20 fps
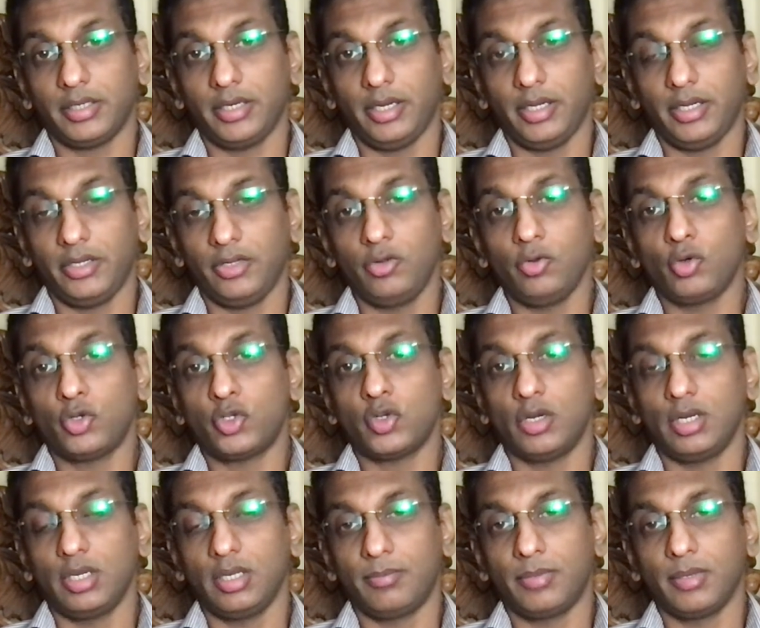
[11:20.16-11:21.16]

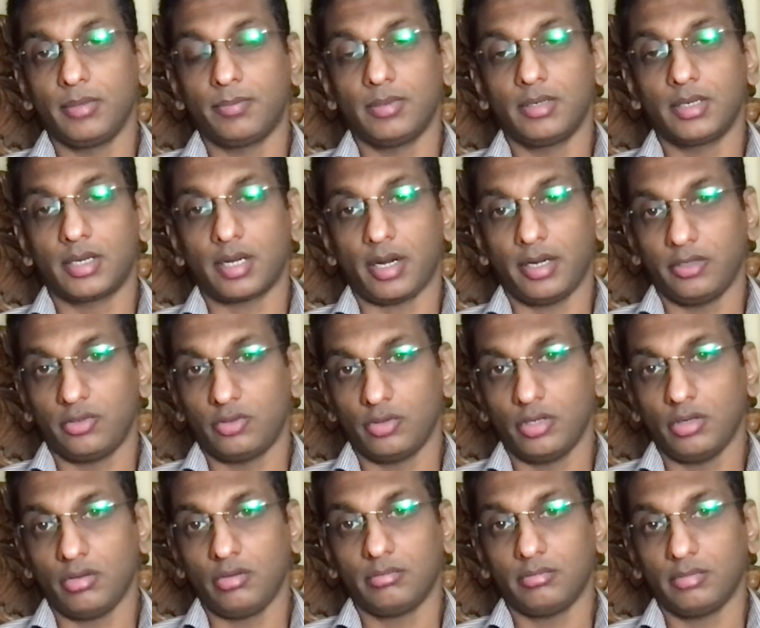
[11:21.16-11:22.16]
Usually people try
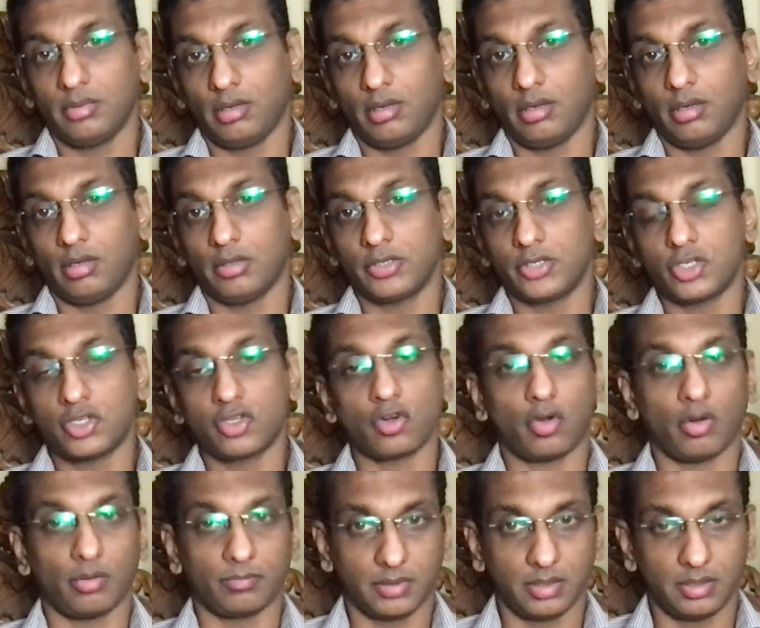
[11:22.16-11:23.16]
to
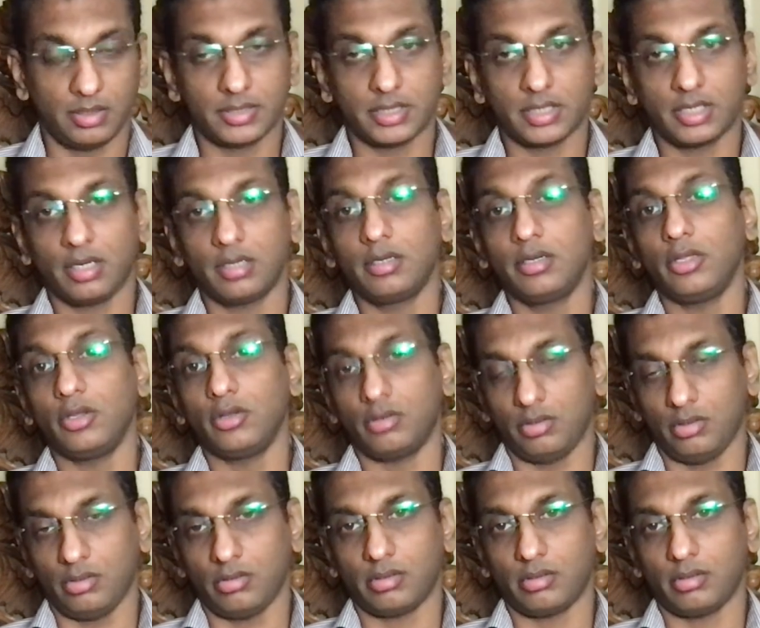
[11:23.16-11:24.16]
discontinue,
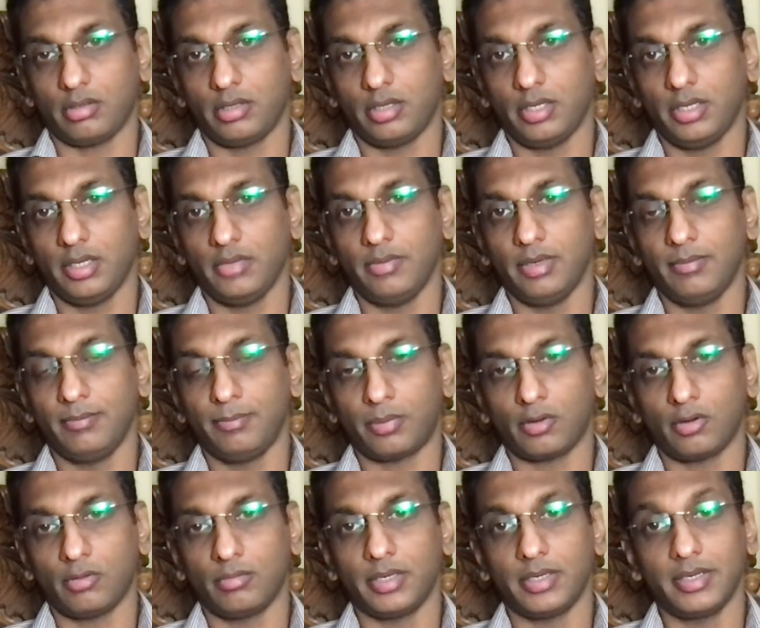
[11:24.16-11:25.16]
or they will
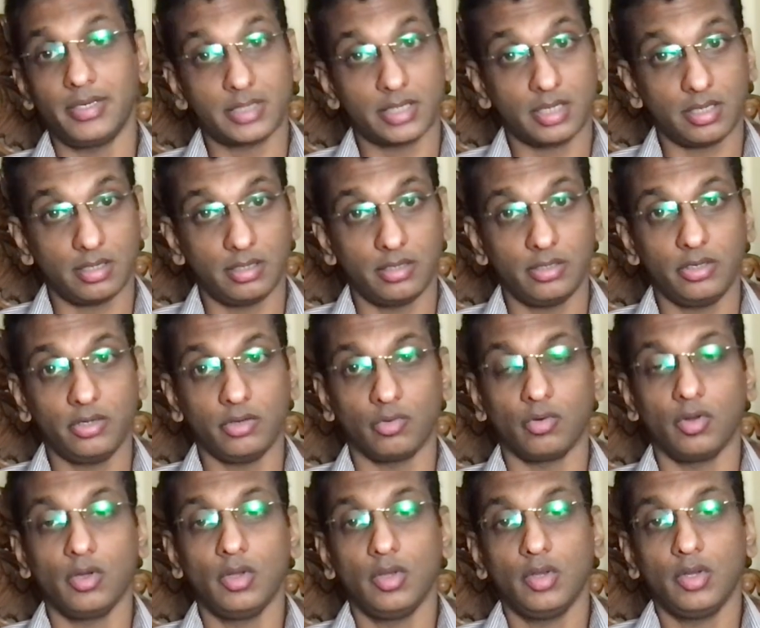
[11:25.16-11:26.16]
probably discontinue
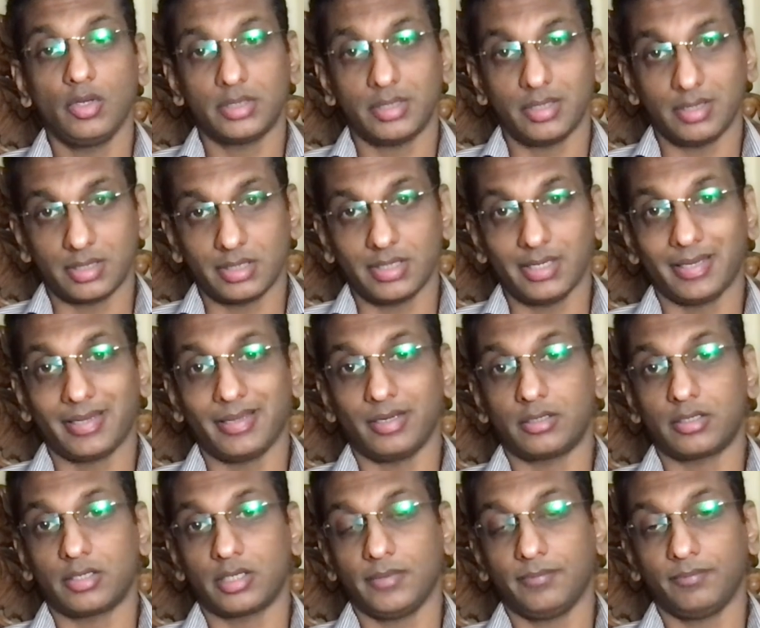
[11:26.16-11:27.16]
since they
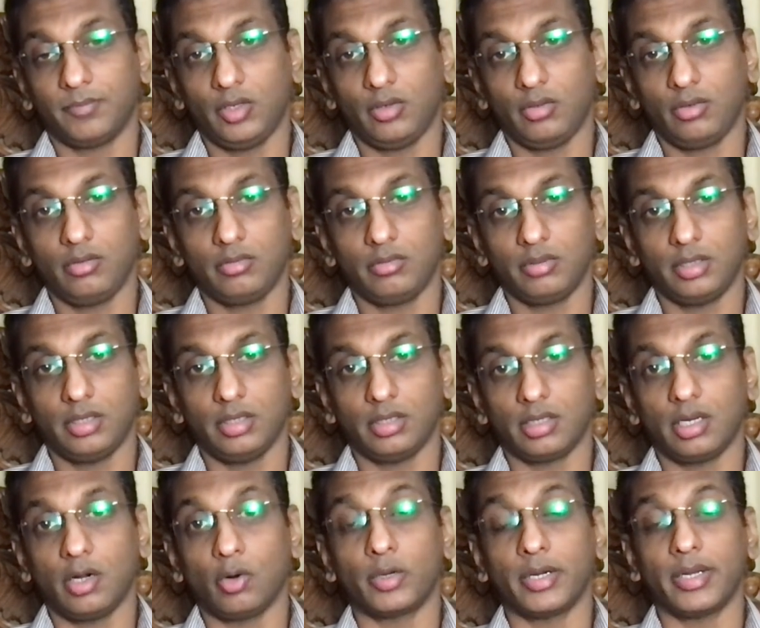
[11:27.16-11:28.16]
get the
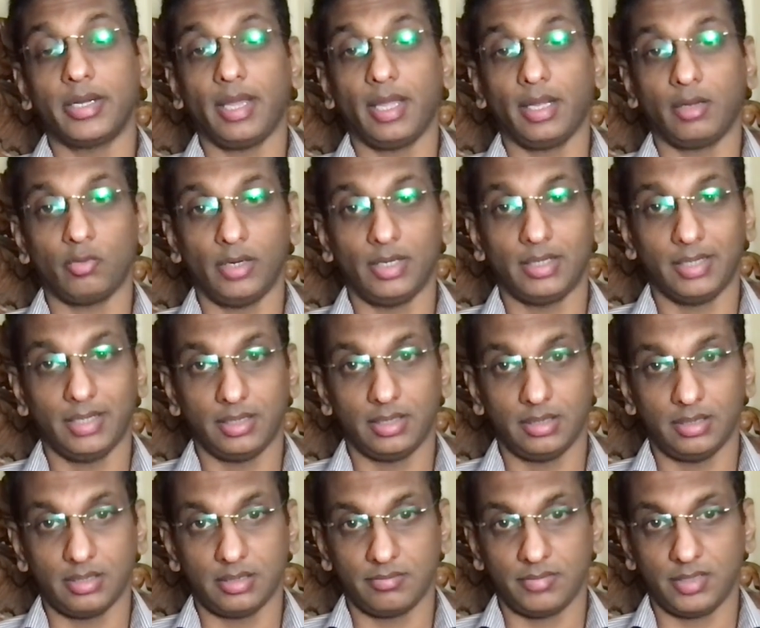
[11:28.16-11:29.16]
gout attack while taking
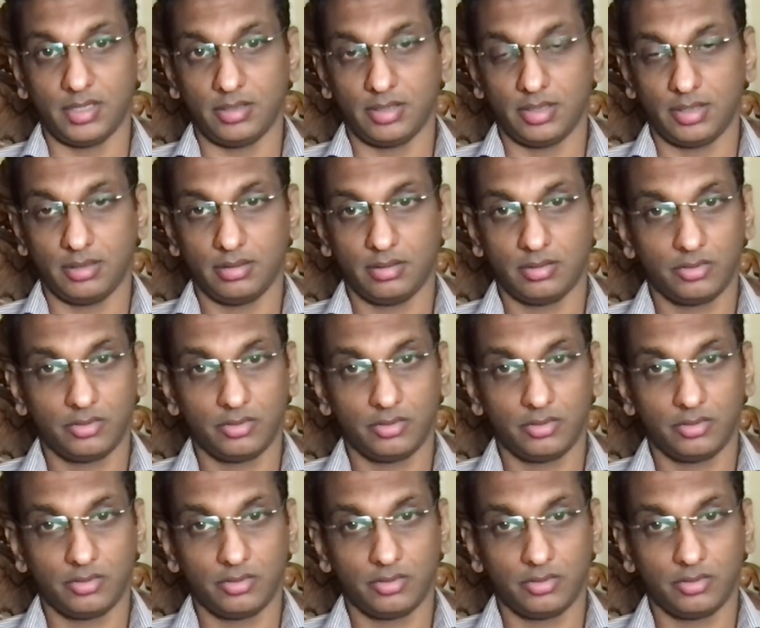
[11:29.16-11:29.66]
this medicine.